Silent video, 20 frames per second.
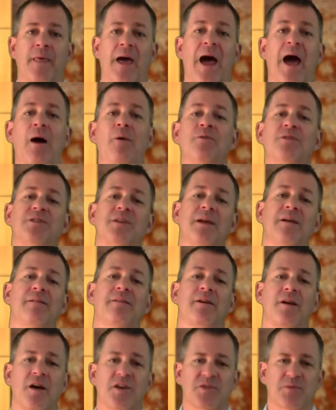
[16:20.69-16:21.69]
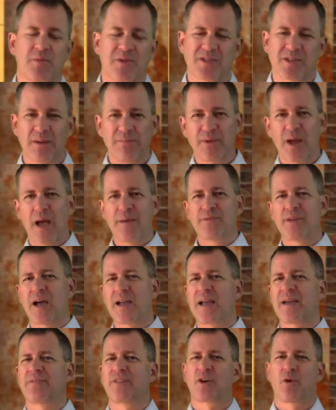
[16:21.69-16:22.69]
I would say to the customer, sometimes I
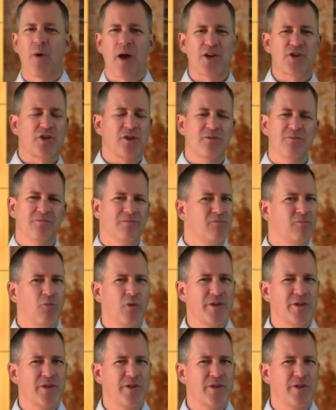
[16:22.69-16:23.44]
get the question,